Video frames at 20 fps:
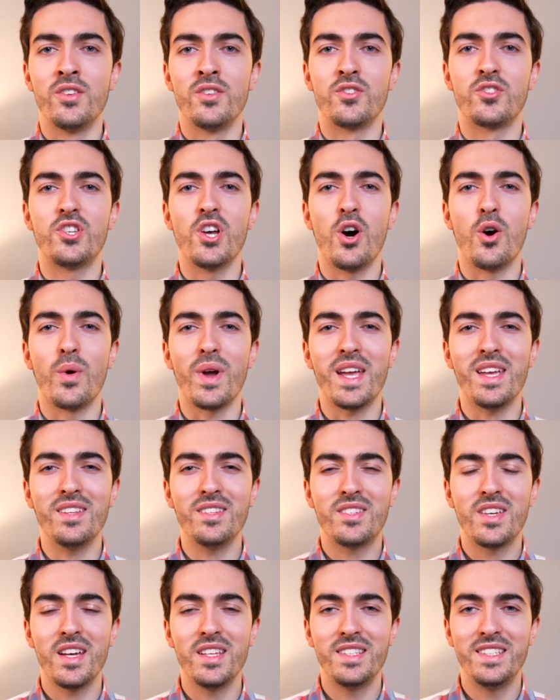So
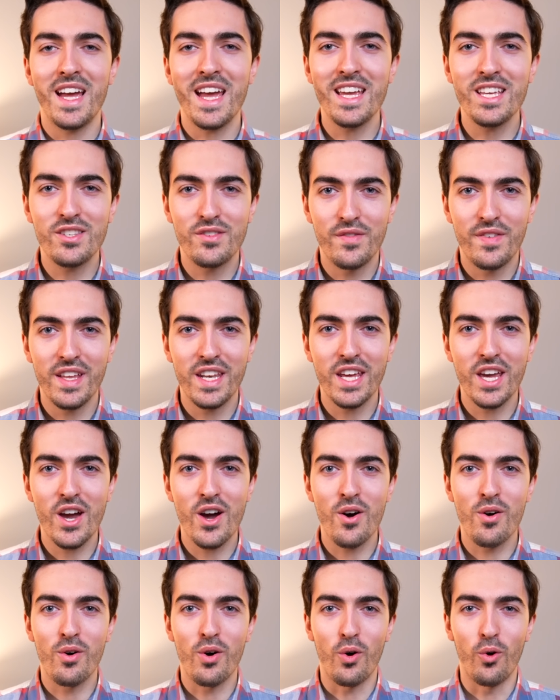in today's
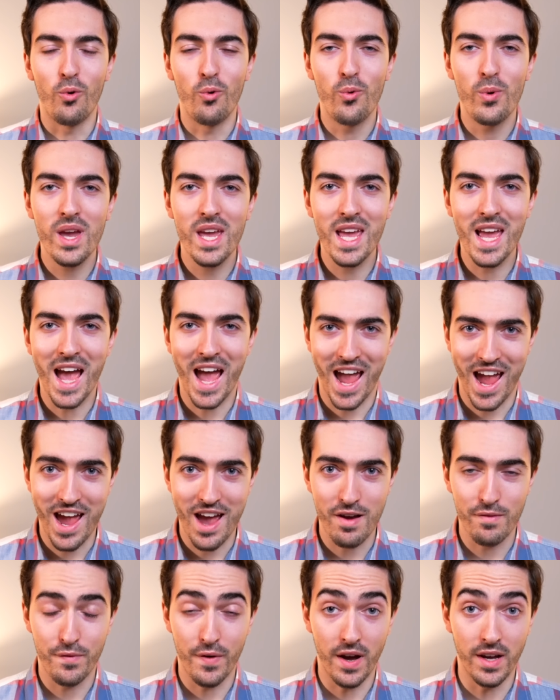video, we
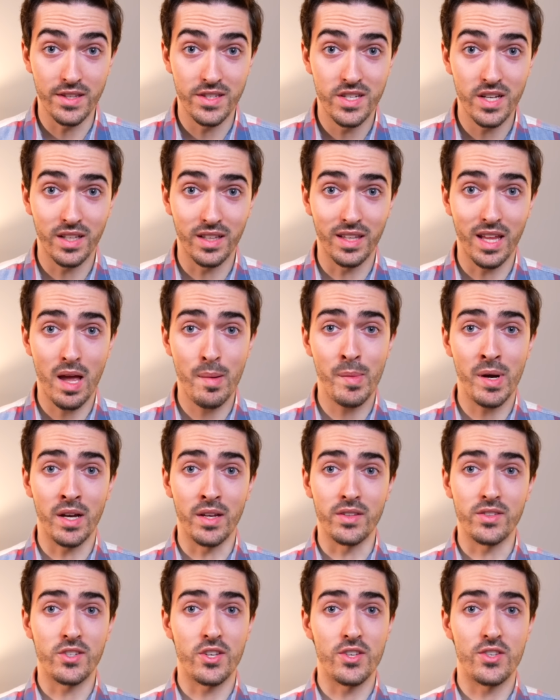have a
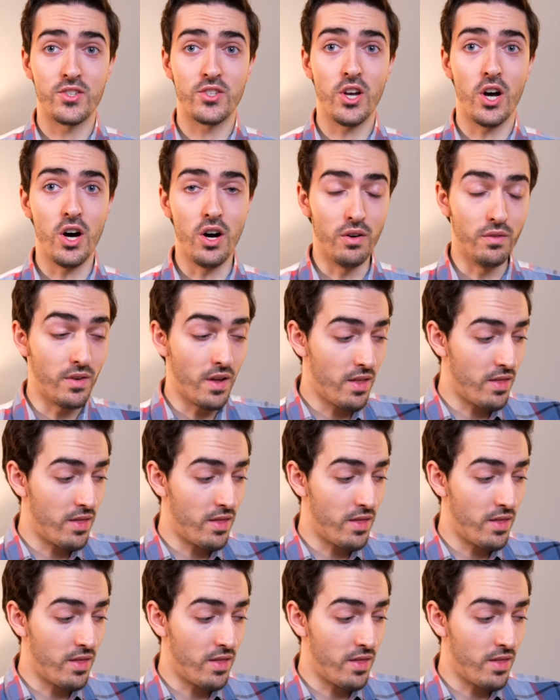dilemma to solve.